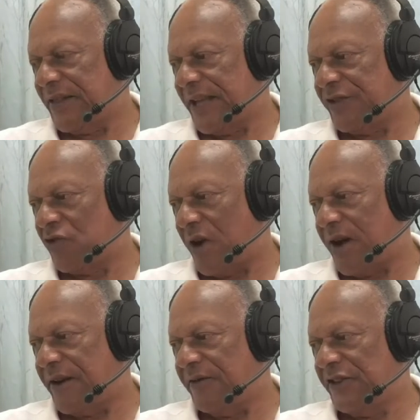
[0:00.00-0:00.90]
that
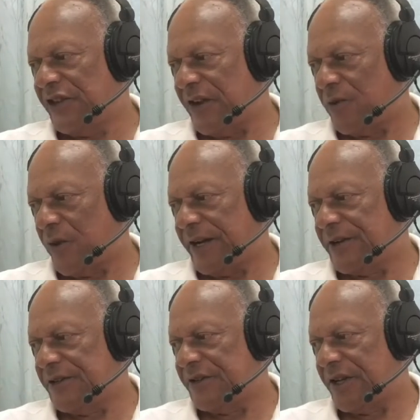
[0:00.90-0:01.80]
drive
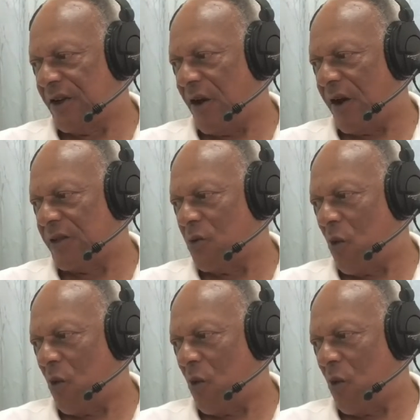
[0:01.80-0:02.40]
generators and hot